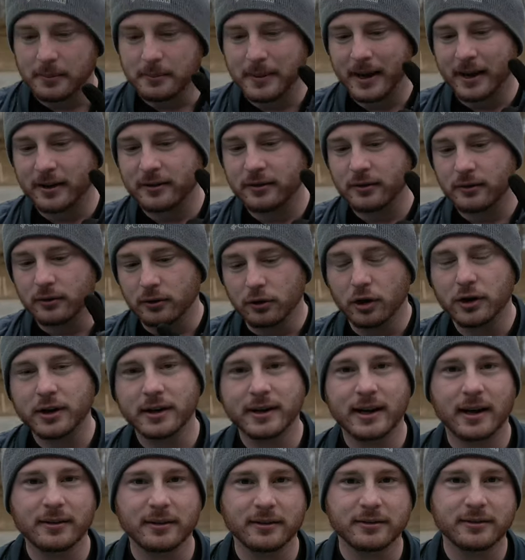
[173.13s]
it makes looking
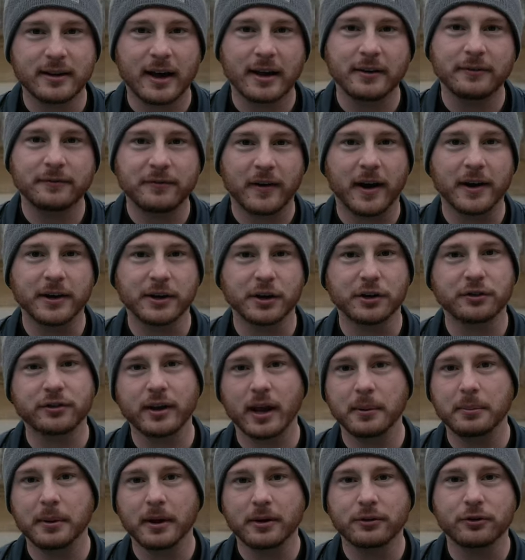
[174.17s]
down the sight, finding your
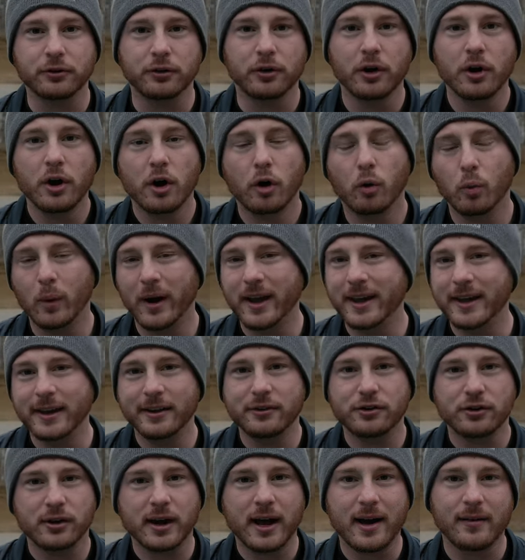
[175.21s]
sight picture way
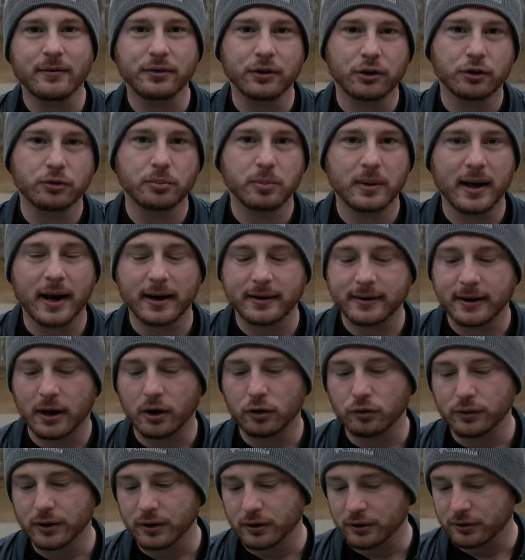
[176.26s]
easier having those blacked
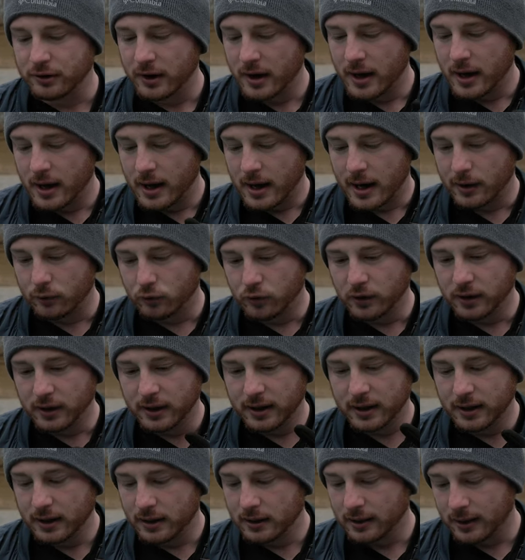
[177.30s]
out rears. I
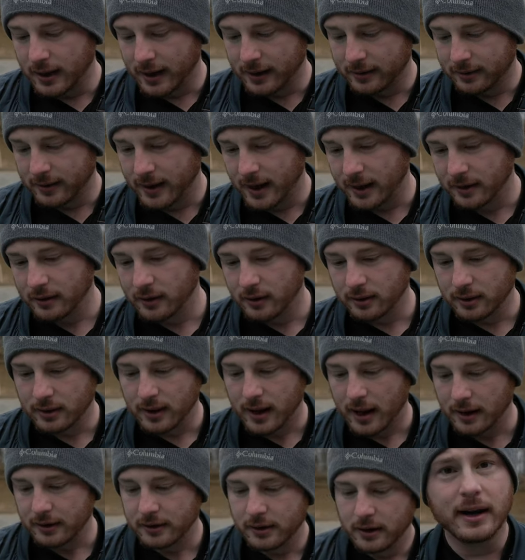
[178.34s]
really like that a
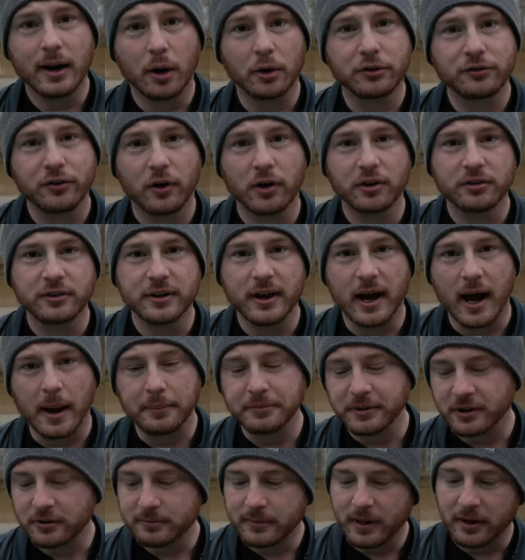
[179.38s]
lot. Now as far as the
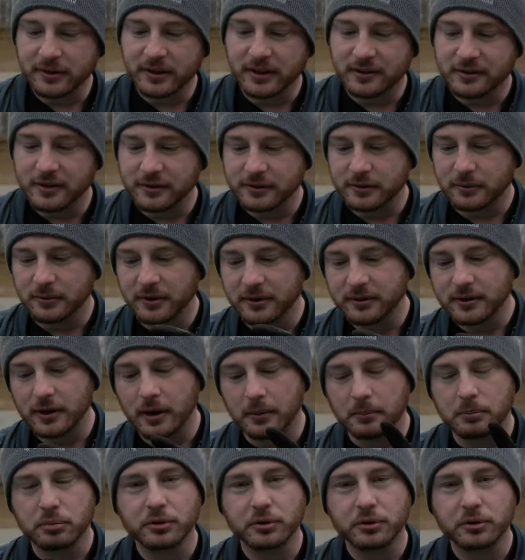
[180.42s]
optics mounting system, these come